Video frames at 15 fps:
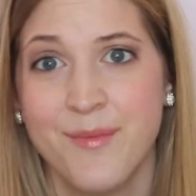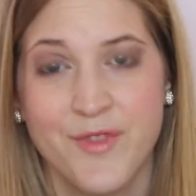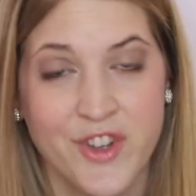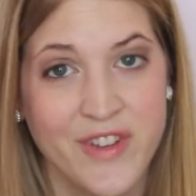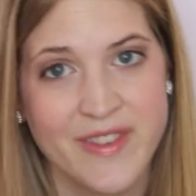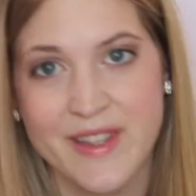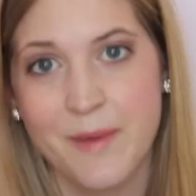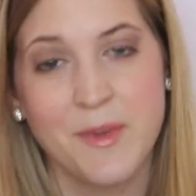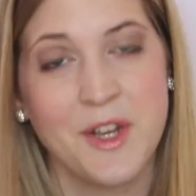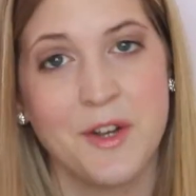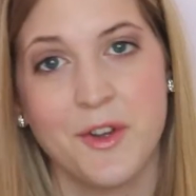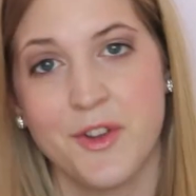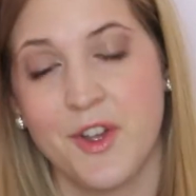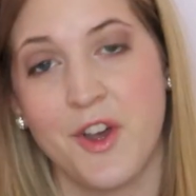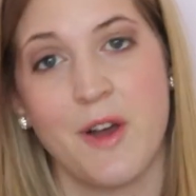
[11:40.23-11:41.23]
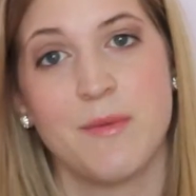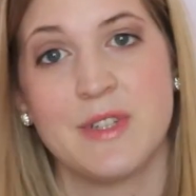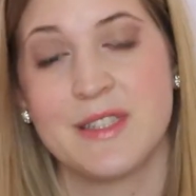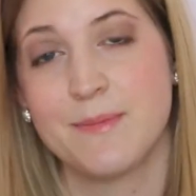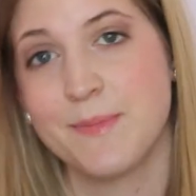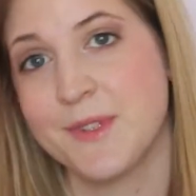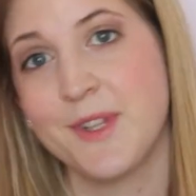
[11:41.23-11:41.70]
Just let me know in the
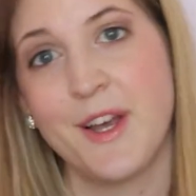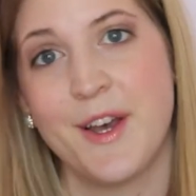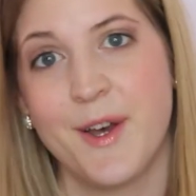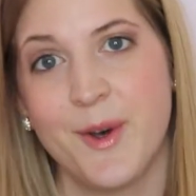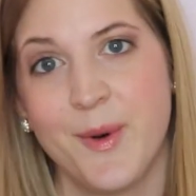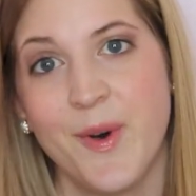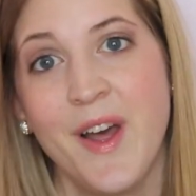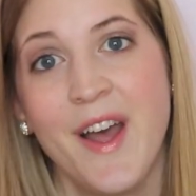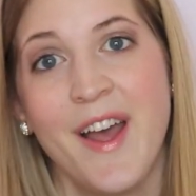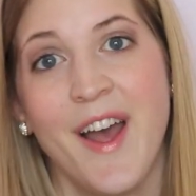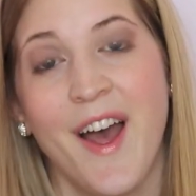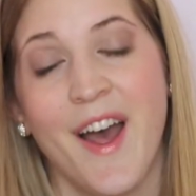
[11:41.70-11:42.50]
comments below.